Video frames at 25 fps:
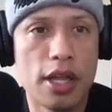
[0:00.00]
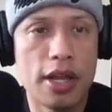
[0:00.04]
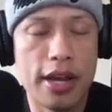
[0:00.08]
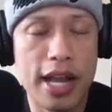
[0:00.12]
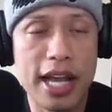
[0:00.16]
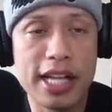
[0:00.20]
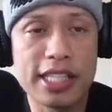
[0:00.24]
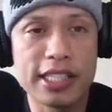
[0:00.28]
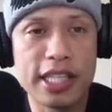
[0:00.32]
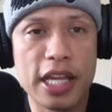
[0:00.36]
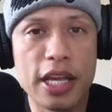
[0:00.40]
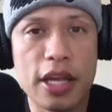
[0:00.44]

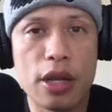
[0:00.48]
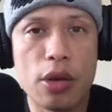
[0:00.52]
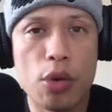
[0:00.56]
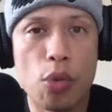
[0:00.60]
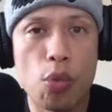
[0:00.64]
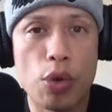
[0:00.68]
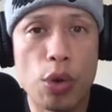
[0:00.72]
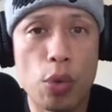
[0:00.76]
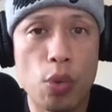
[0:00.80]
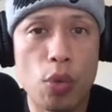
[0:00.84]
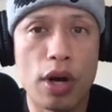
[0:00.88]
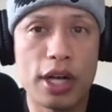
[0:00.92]
Next
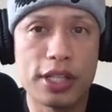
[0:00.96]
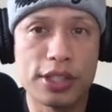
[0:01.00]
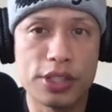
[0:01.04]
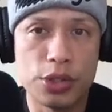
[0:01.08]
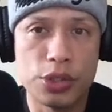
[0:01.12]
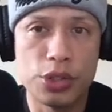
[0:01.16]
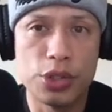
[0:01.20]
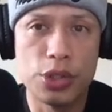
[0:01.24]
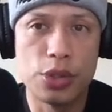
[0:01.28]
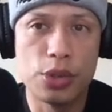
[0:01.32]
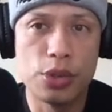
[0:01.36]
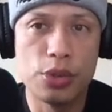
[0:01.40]
thing we want
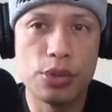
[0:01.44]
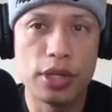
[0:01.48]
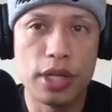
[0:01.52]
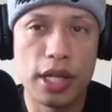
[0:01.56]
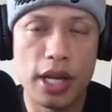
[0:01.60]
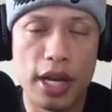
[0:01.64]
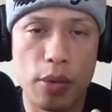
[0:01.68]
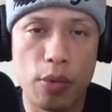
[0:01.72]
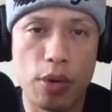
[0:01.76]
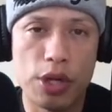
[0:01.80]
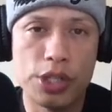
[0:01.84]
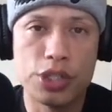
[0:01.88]
to do,
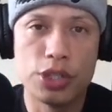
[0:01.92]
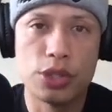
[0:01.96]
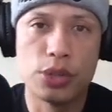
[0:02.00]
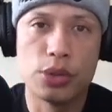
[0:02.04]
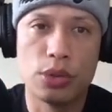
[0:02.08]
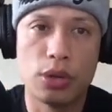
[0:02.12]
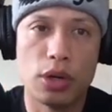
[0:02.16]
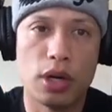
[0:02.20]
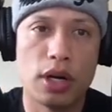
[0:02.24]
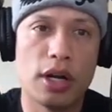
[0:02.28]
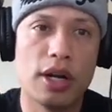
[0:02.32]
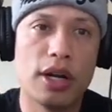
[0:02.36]
and I want you
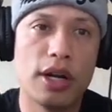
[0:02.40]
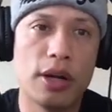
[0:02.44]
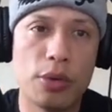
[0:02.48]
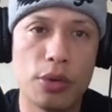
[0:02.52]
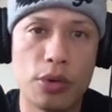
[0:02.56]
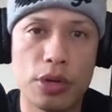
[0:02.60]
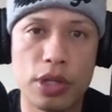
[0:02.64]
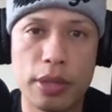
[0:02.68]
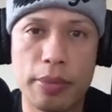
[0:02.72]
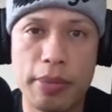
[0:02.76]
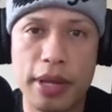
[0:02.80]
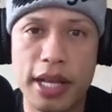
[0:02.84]
to uh,
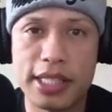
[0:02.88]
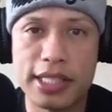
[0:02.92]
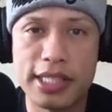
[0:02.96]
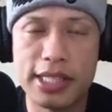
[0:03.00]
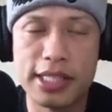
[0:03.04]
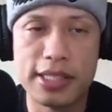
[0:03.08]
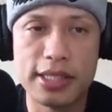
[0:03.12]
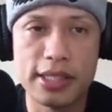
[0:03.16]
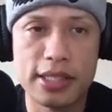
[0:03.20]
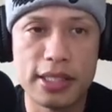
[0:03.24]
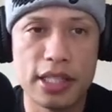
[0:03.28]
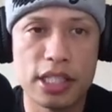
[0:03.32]
really pay
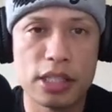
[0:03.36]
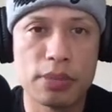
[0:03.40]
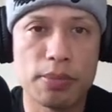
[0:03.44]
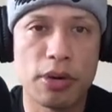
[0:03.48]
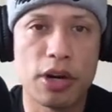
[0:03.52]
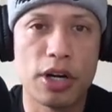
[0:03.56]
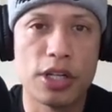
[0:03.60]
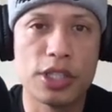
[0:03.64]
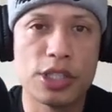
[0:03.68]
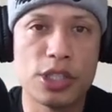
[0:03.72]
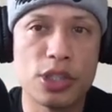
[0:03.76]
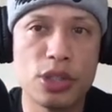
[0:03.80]
attention to this
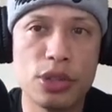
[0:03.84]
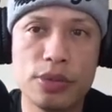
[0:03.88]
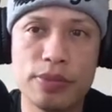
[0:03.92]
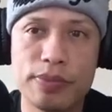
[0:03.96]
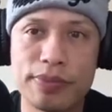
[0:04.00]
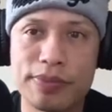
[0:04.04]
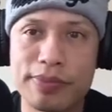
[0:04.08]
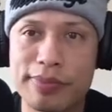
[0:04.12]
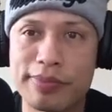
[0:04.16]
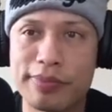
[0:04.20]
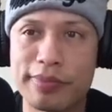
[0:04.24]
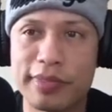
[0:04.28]
part too,
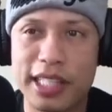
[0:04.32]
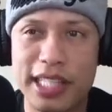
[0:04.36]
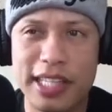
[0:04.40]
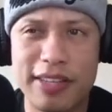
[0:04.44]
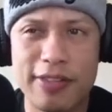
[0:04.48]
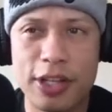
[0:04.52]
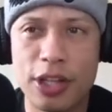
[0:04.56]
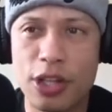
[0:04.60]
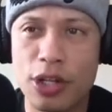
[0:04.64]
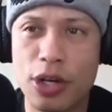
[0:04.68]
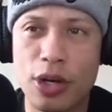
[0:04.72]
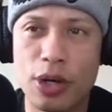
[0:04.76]

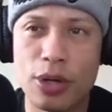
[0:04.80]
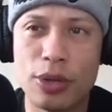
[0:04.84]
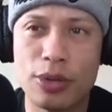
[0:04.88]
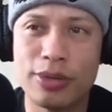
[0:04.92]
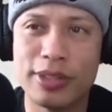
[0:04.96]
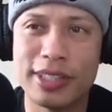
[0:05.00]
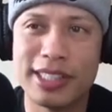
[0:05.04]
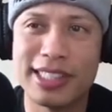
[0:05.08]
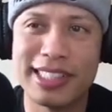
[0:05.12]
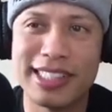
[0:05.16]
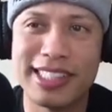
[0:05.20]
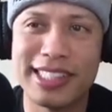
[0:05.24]
even though
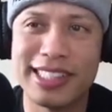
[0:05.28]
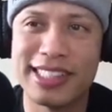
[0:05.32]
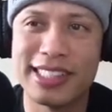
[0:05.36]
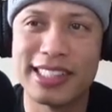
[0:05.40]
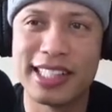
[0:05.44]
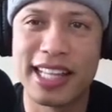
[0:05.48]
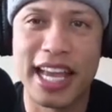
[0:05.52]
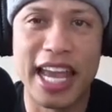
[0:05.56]
it's, it's like